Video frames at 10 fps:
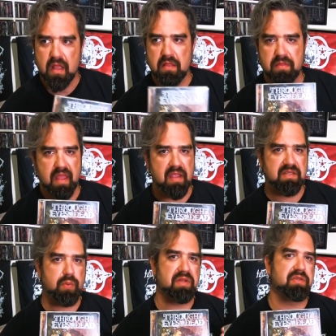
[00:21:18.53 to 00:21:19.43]
they
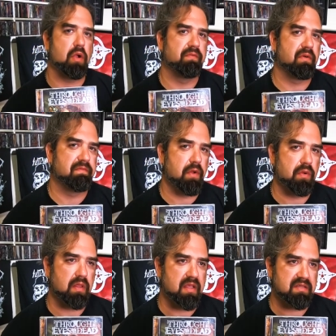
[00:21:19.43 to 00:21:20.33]
switched over
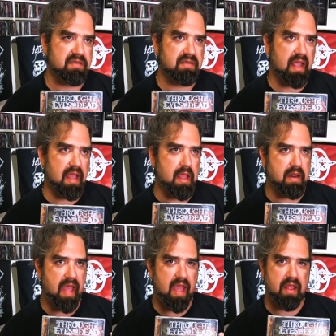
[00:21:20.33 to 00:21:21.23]
vocalists and
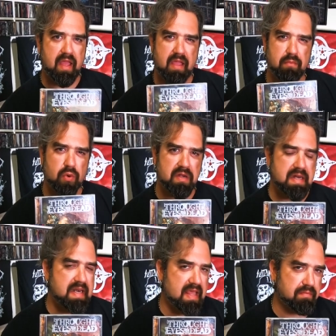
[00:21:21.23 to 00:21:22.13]
had a more
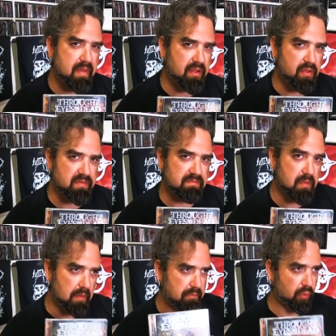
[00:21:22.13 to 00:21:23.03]
death metal
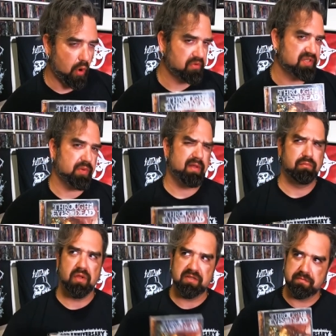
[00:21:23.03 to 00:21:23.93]
approach to it,
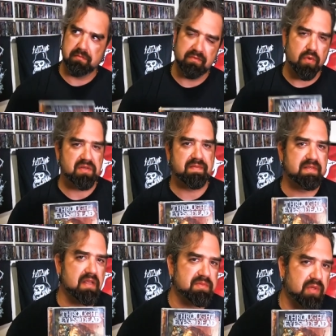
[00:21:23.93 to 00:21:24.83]
which, of course, it
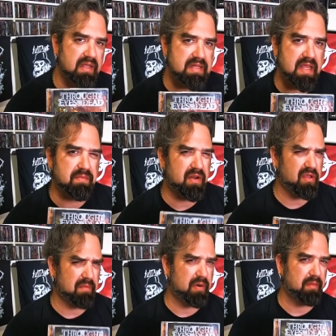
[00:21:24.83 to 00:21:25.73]
sounds more like death metal.
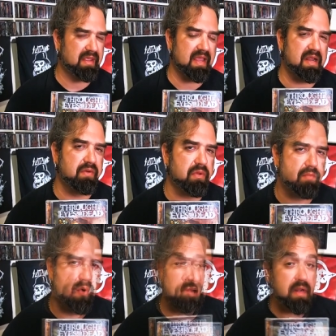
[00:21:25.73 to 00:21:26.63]
I'll probably get into it
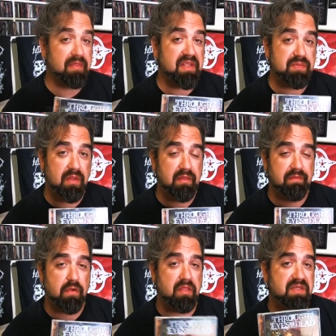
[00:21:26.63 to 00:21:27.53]
more. But on this one, the
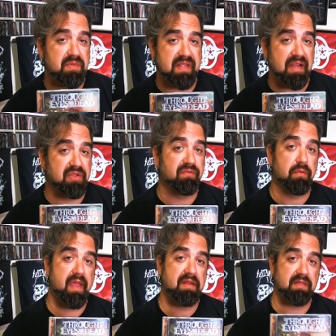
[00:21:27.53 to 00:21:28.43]
vocalist was actually
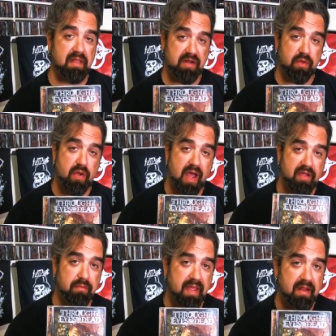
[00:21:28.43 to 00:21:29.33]
from a Toledo,
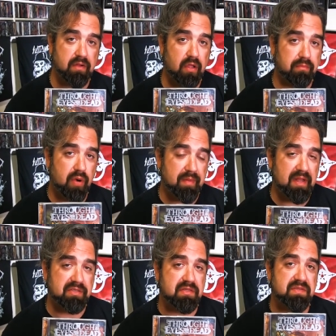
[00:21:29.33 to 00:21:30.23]
Ohio band called
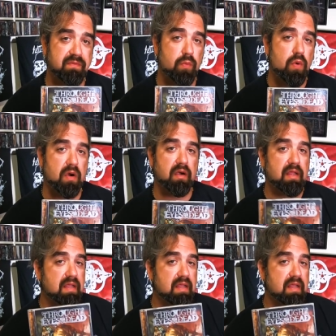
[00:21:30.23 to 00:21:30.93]
Premonitions of War,